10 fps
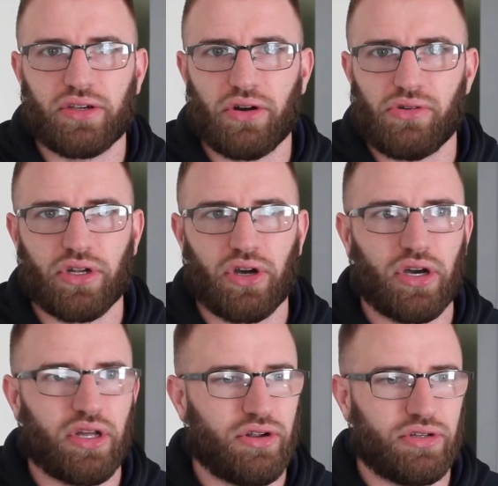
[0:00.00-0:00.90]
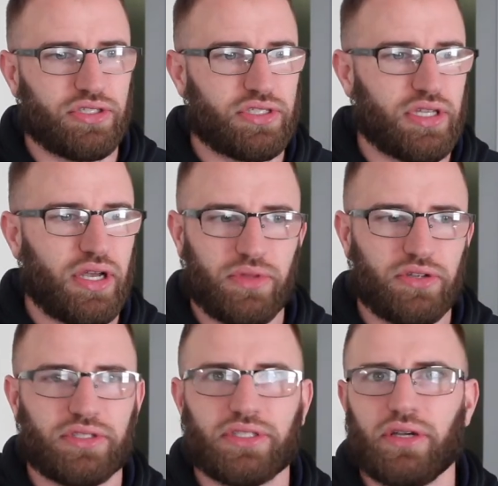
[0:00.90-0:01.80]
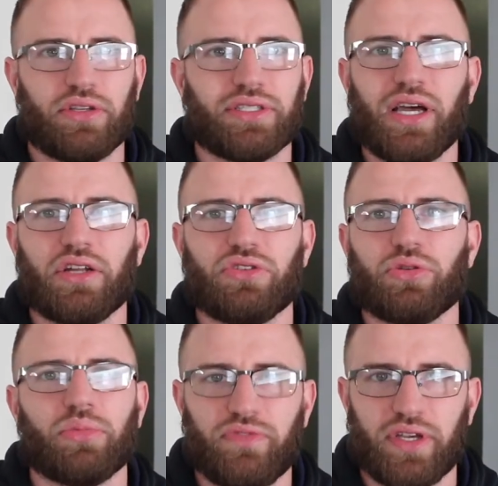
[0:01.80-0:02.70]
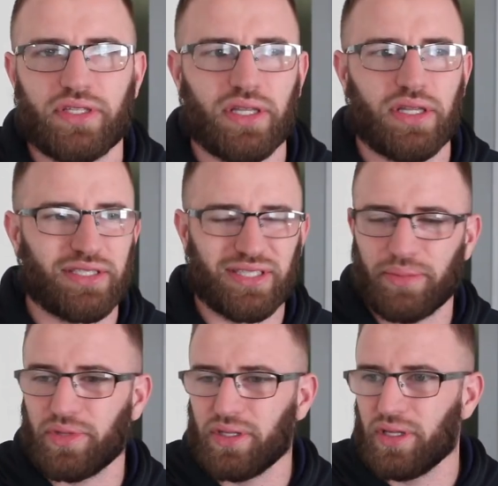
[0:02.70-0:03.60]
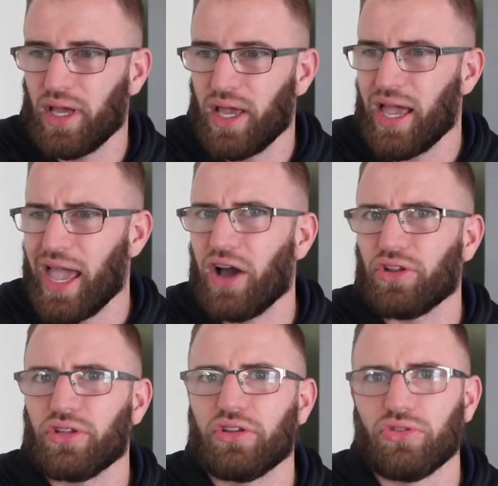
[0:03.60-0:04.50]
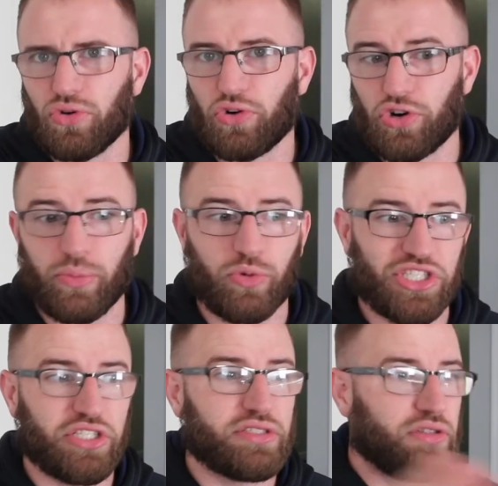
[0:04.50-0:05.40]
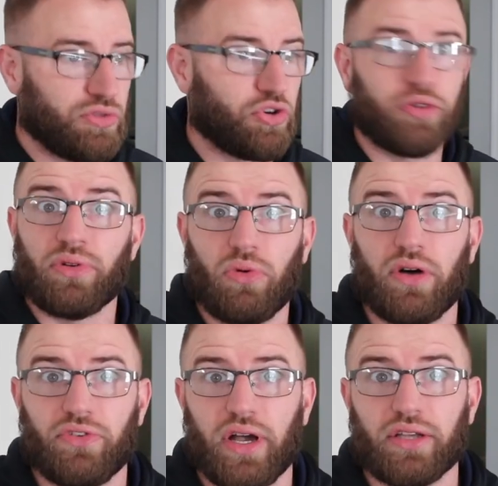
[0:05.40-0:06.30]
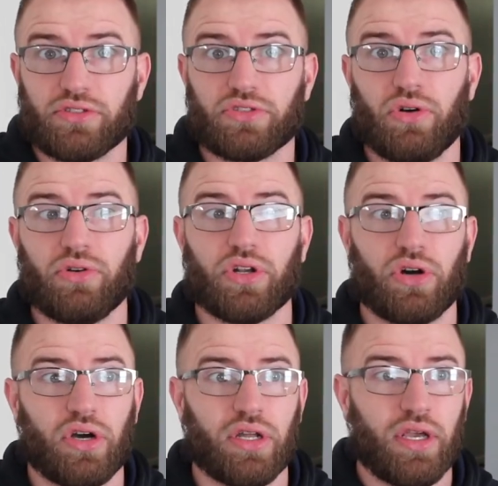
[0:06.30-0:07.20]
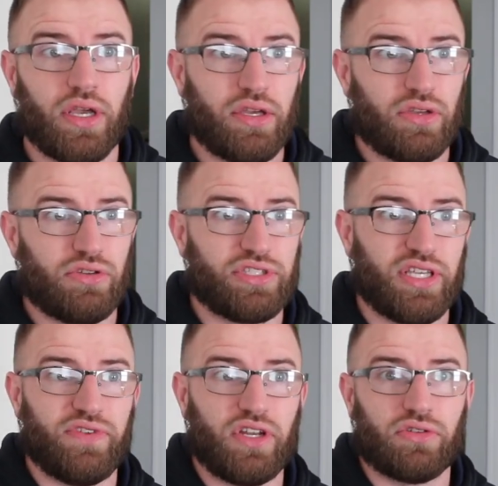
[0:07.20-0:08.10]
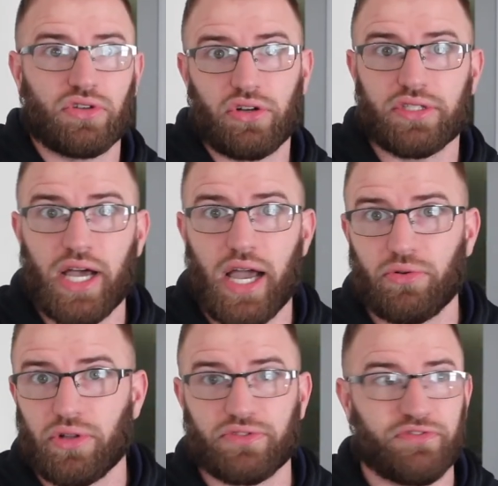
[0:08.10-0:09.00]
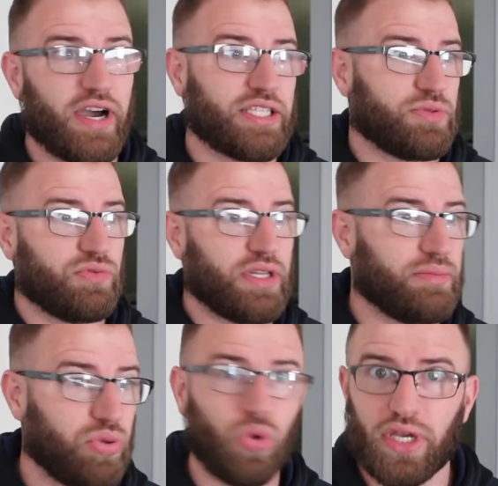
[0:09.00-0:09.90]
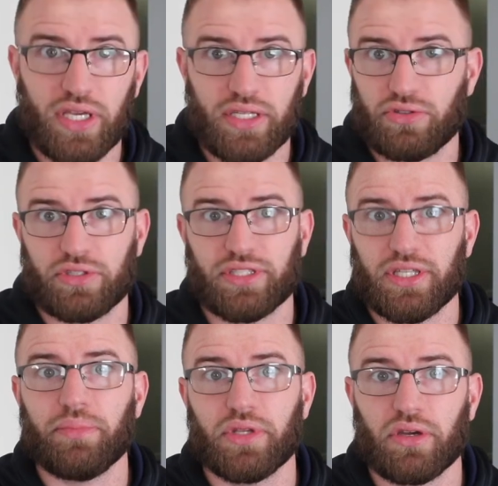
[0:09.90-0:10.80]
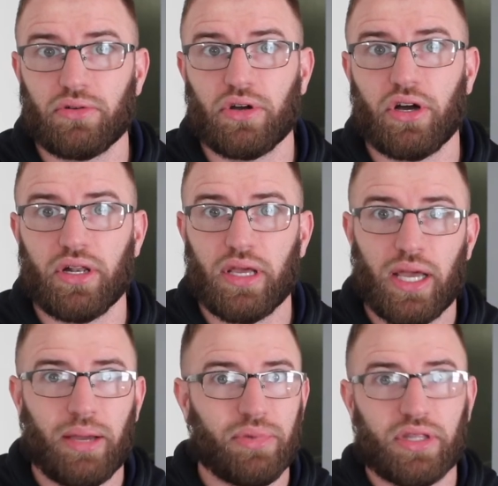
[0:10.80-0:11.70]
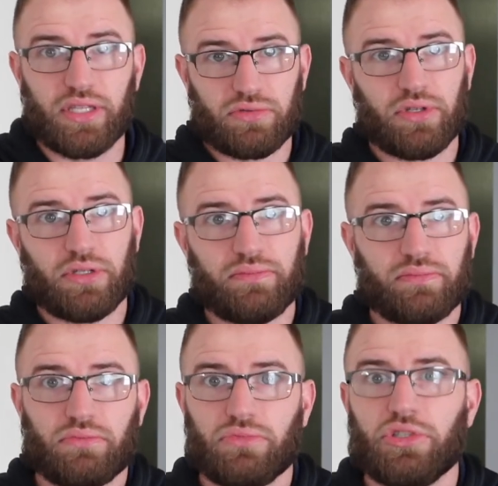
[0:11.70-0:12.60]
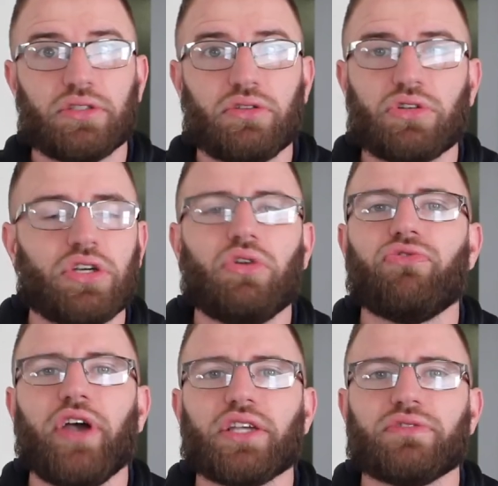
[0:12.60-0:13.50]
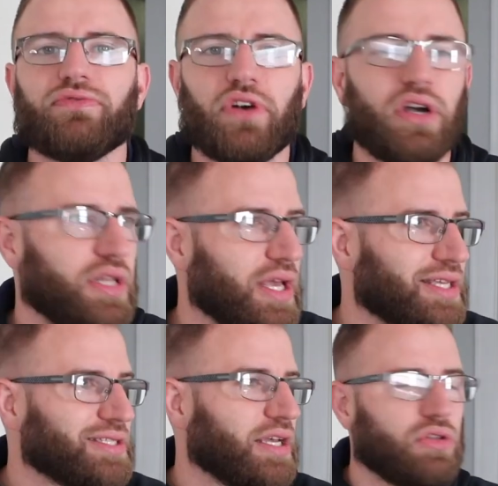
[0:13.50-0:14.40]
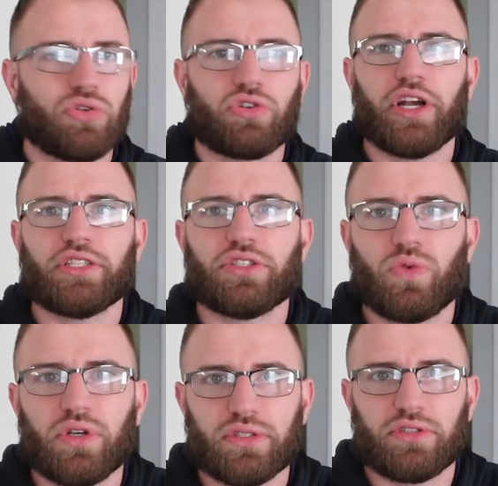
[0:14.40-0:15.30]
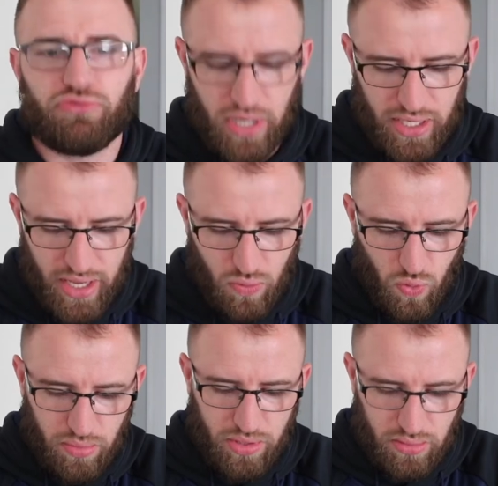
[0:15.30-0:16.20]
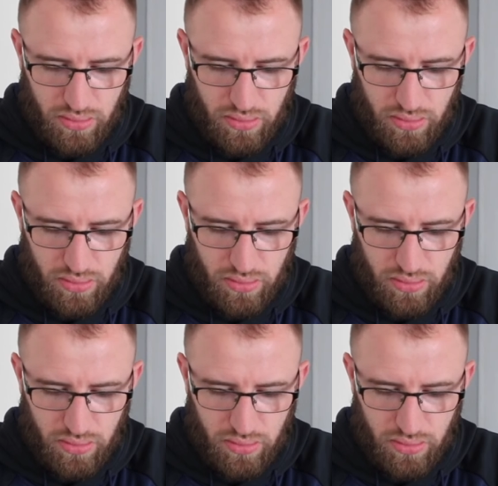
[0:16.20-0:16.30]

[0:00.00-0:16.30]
going on, or just some, there's some, it's not a normal visit unless something out of the norm, which is the norm at Waffle House, is going on. You see videos all the time where there's fights between employees or something going on. But this one, just a little good old fashioned fun, singing a little Gretchen Wilson, Redneck Woman.